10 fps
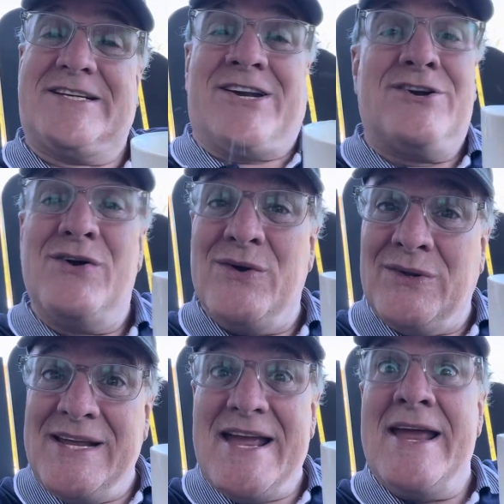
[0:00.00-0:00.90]

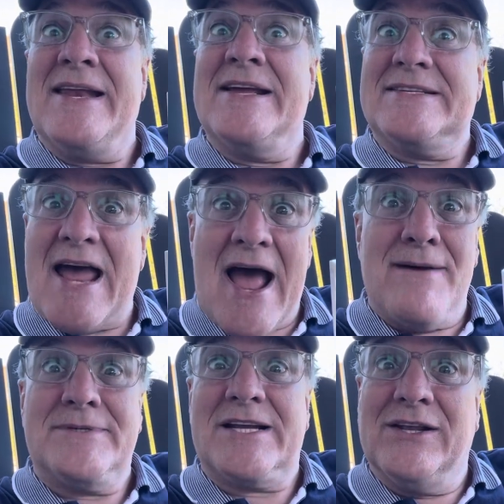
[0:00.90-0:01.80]
truly, it is
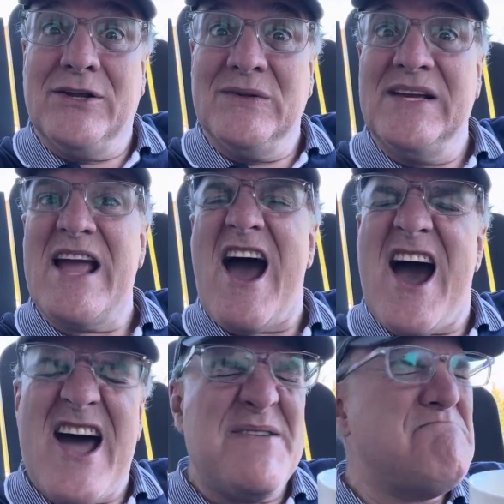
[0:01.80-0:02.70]
absolutely
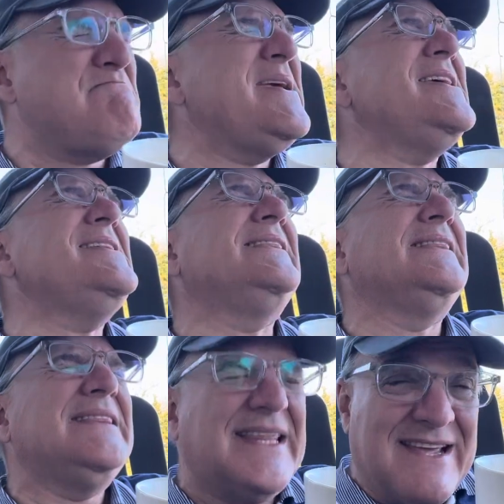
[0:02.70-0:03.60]

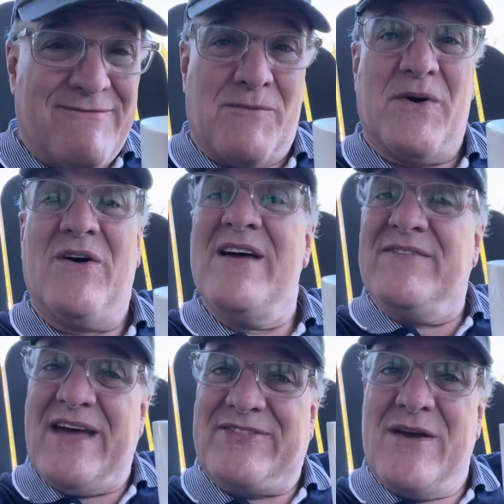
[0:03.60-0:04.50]
unbelievable
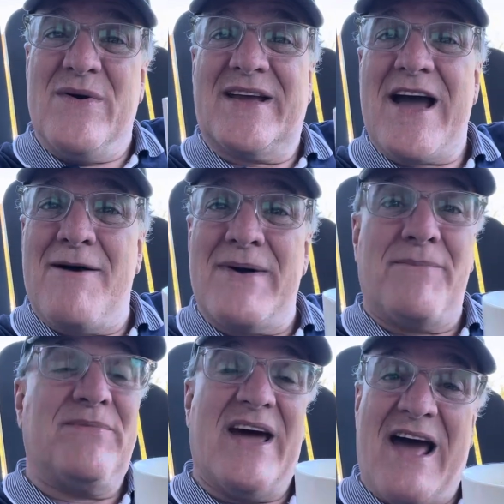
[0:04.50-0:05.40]
that they would come
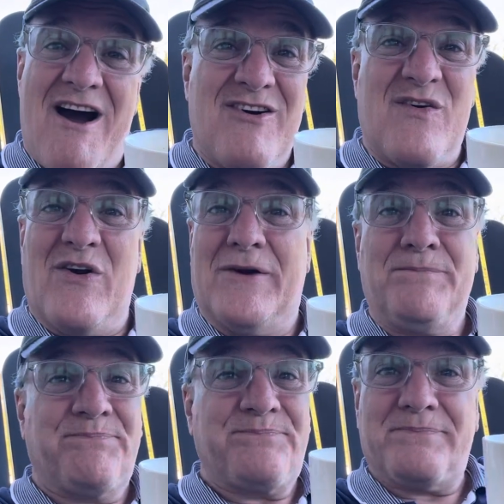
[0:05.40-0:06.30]
up, that Al Gore
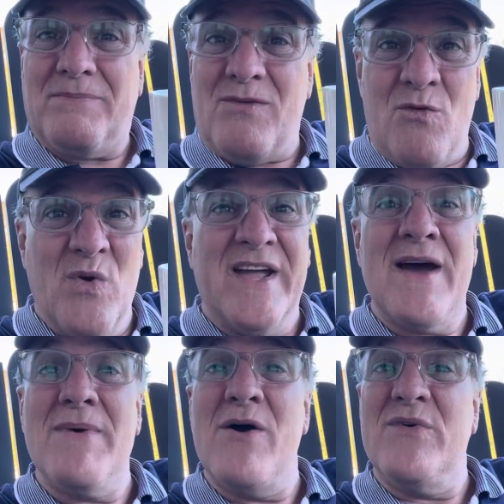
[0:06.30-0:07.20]
would
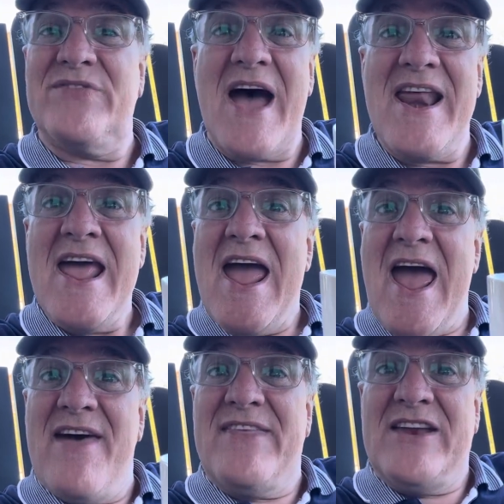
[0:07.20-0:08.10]
come out with that
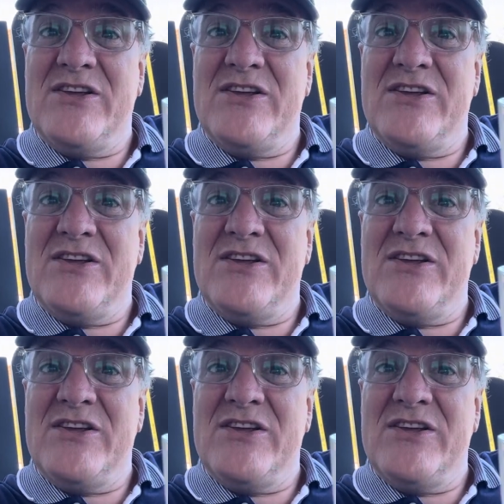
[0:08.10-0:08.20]
and that